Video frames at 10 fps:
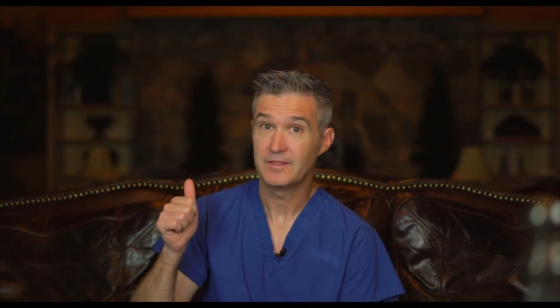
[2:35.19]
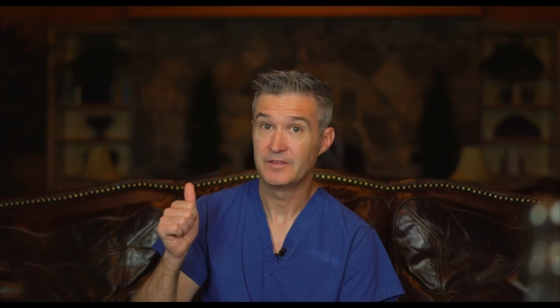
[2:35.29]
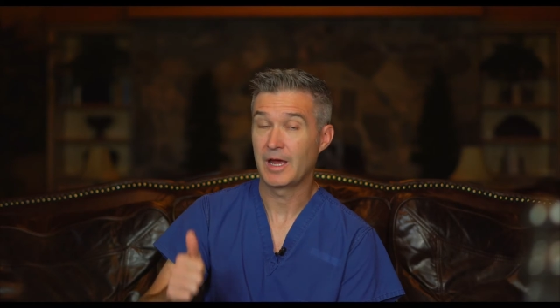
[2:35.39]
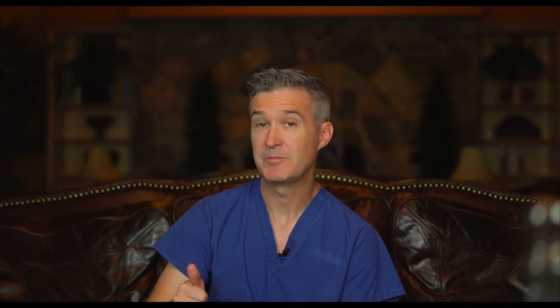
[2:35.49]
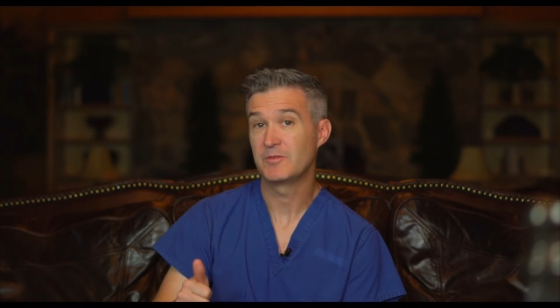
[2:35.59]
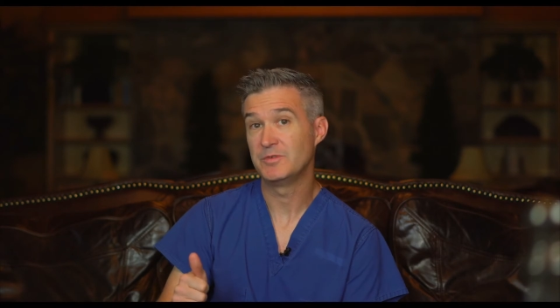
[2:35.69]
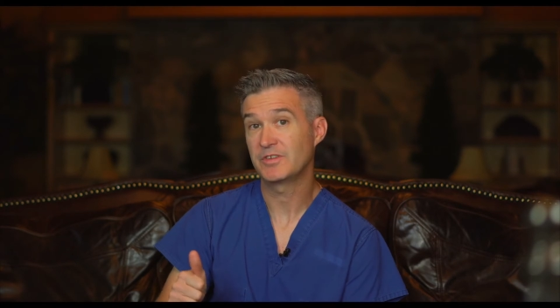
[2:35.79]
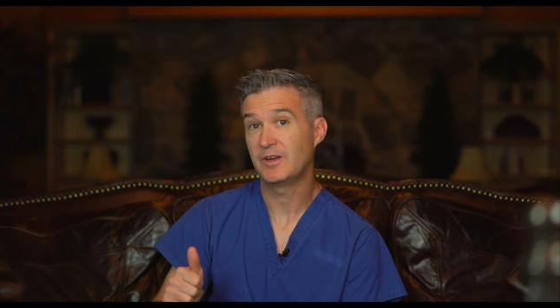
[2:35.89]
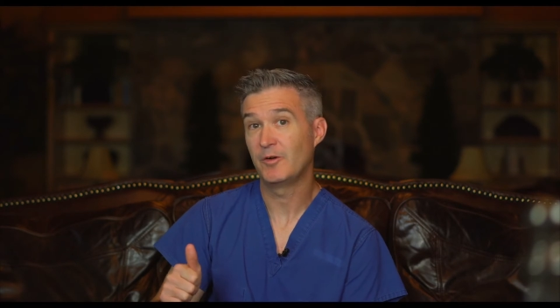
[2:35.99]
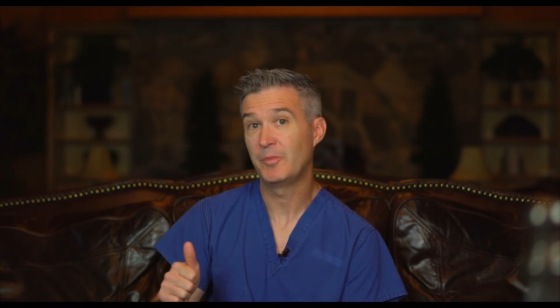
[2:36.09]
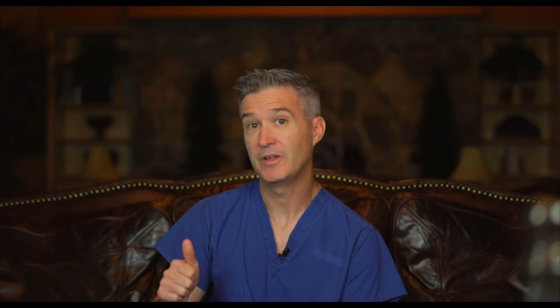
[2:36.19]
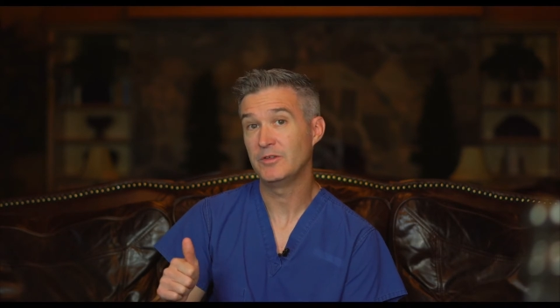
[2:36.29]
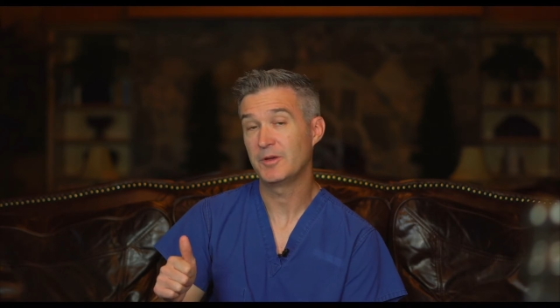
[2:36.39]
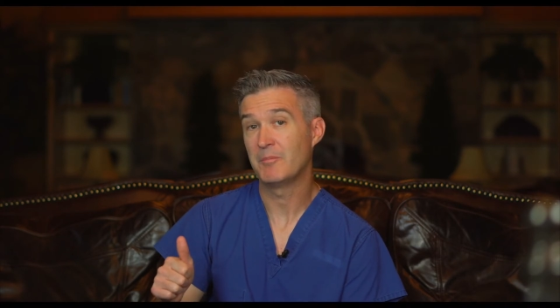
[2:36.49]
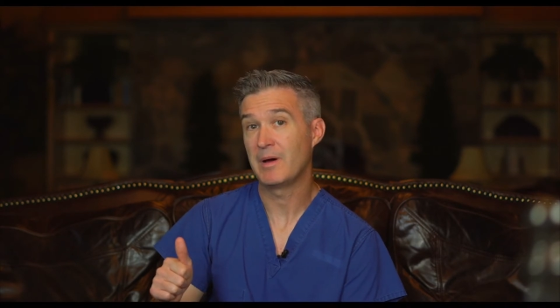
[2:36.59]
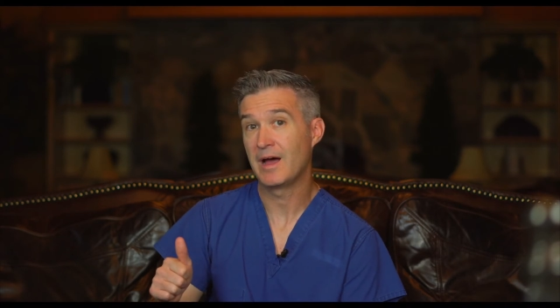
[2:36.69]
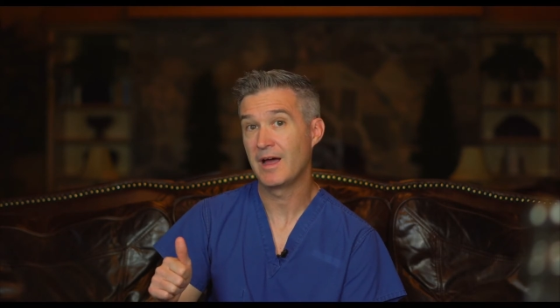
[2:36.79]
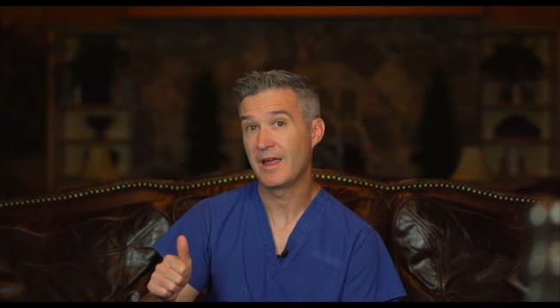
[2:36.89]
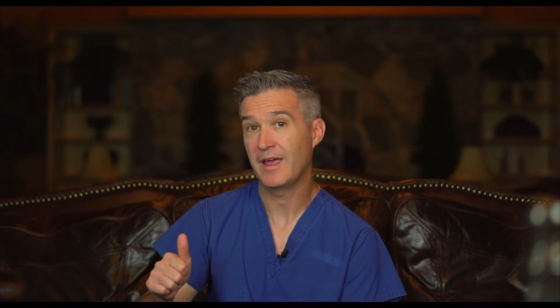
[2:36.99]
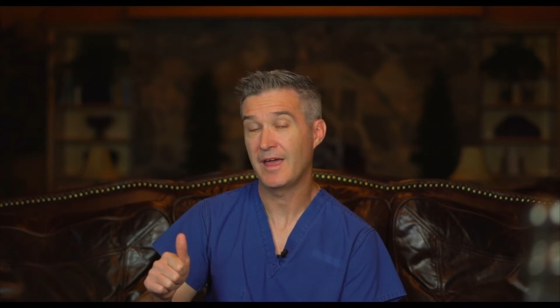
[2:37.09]
The types of mosquito repellent you can
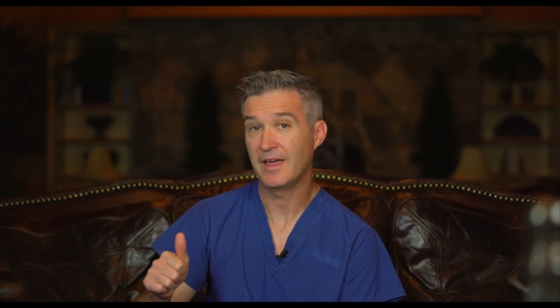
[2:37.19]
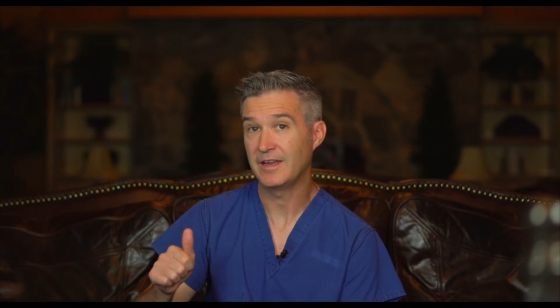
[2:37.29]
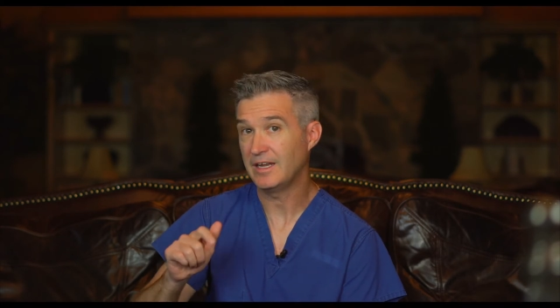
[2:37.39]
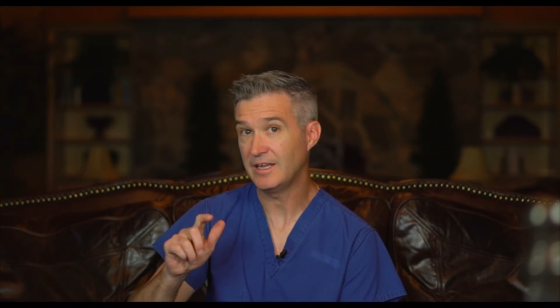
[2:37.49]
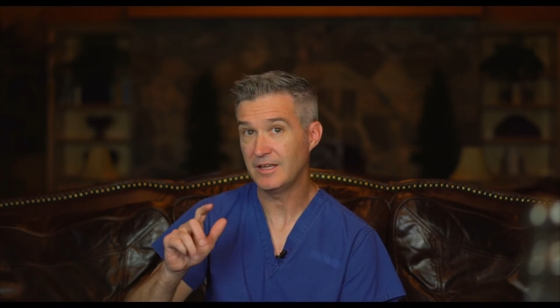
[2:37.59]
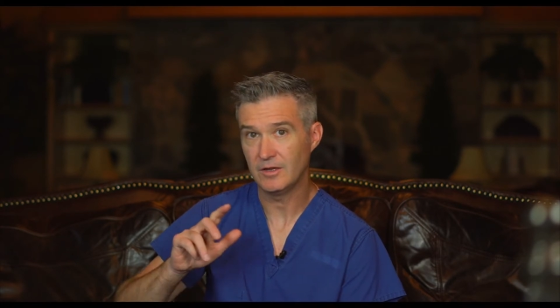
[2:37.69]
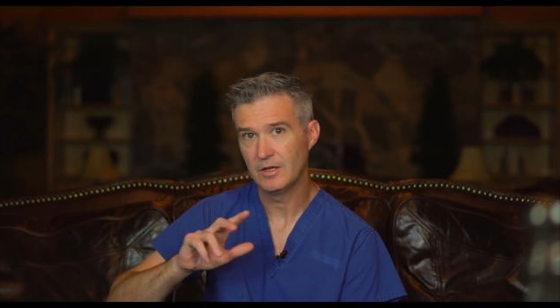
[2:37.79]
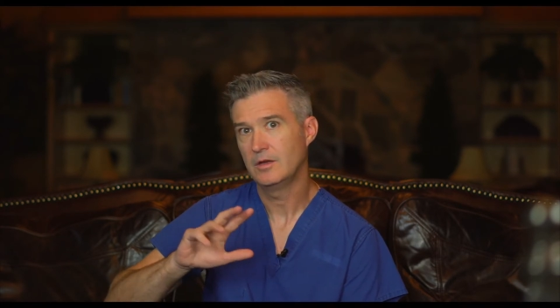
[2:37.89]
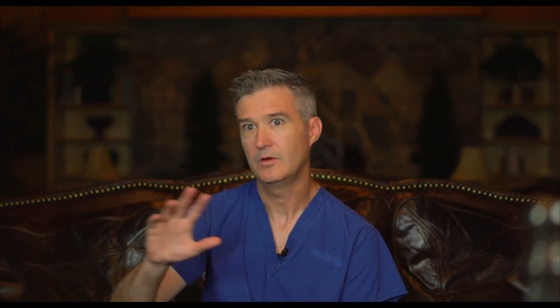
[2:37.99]
buy at any